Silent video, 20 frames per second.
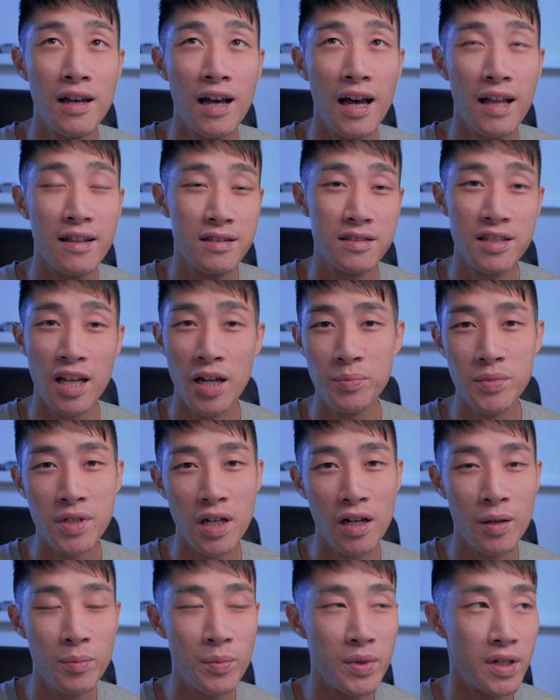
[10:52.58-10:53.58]
at the same
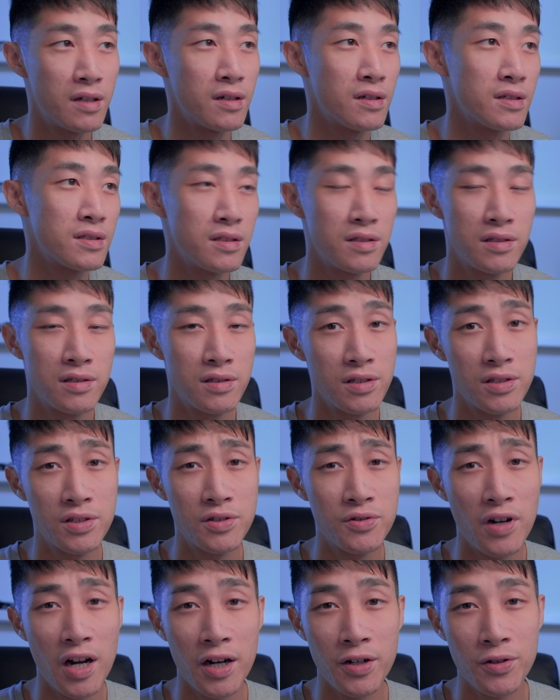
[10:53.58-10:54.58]
time, because it's
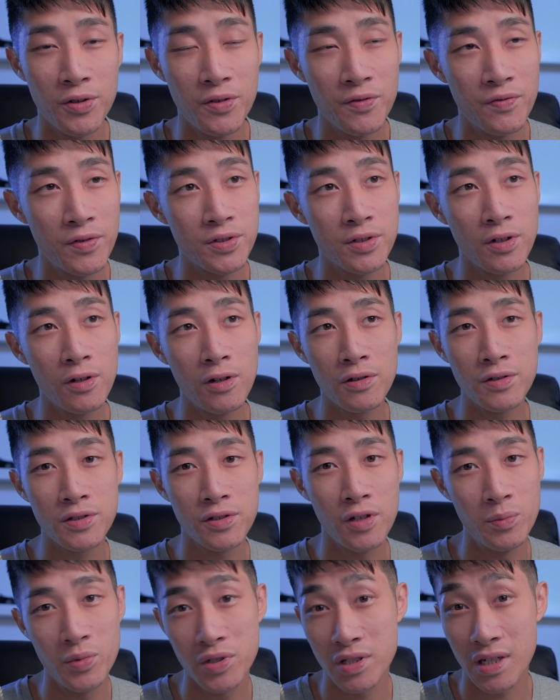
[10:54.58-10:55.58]
just dragged on for so long.
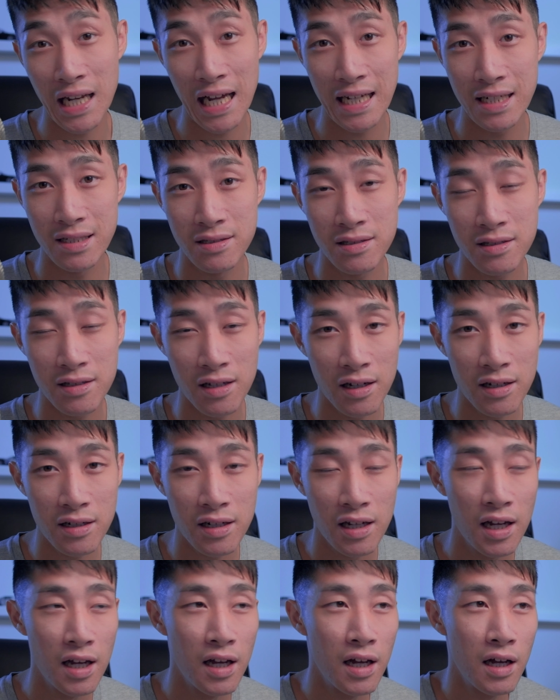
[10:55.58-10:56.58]
So I'm just glad it's
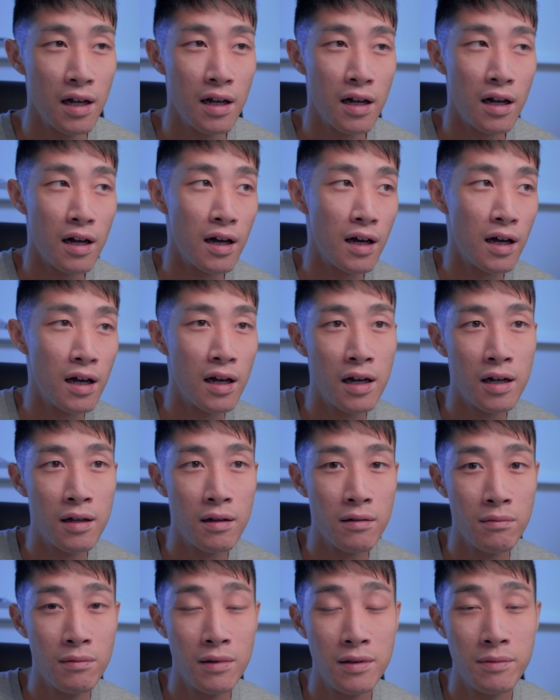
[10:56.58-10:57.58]
done.
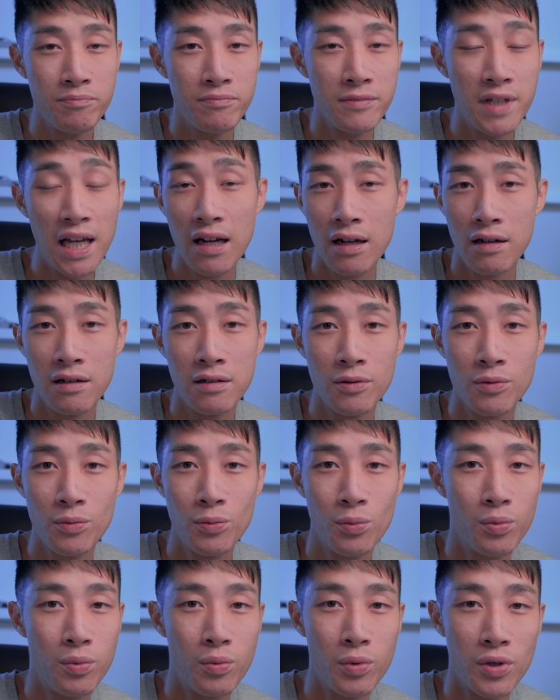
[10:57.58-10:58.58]
Yeah.
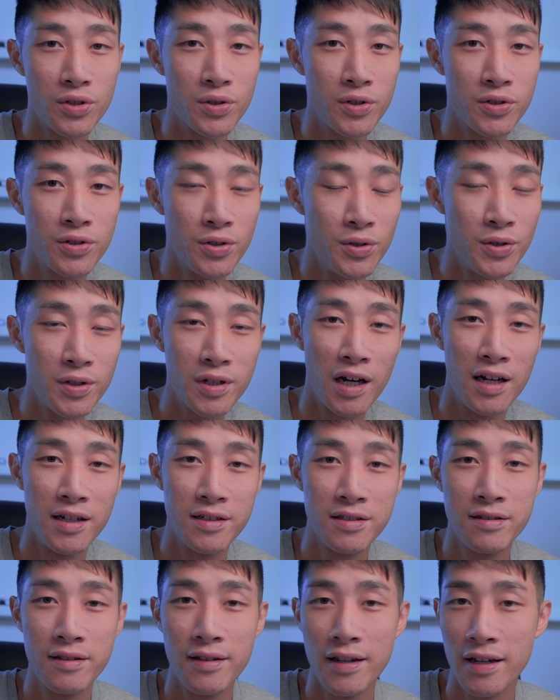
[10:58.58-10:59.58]
What do you
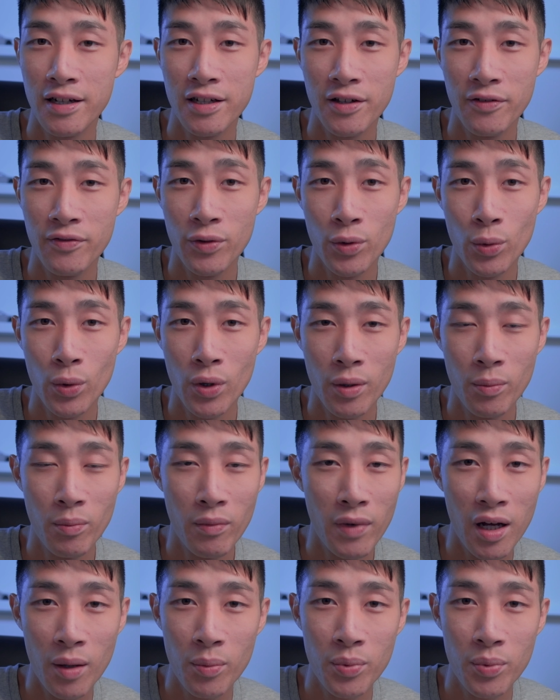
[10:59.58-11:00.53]
guys think? If you were in my